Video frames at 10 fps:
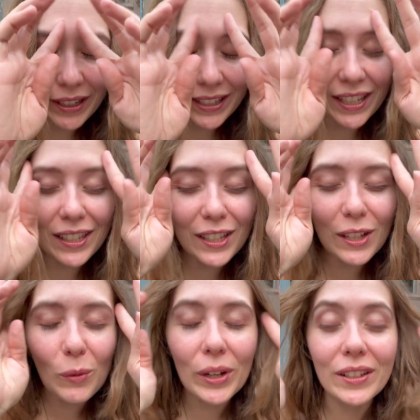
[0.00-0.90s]
this because it's
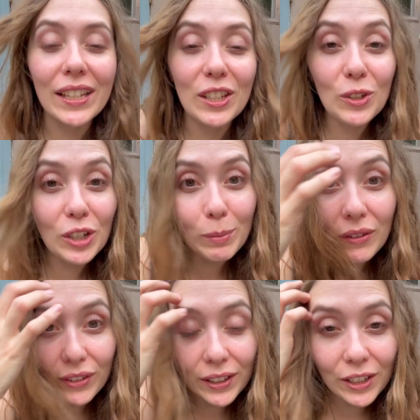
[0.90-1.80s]
so weird. It's like you could be
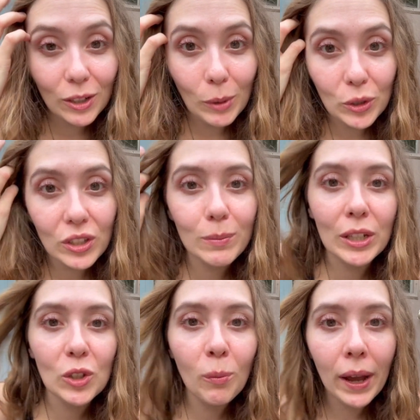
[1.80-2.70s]
feeling your emotions,
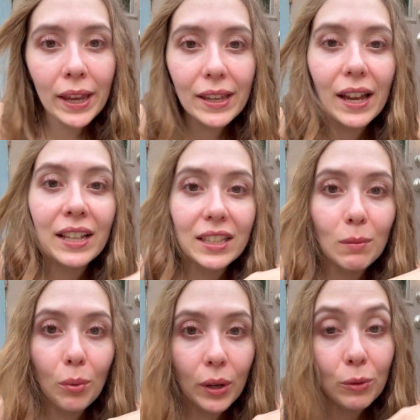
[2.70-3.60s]
but you might at some point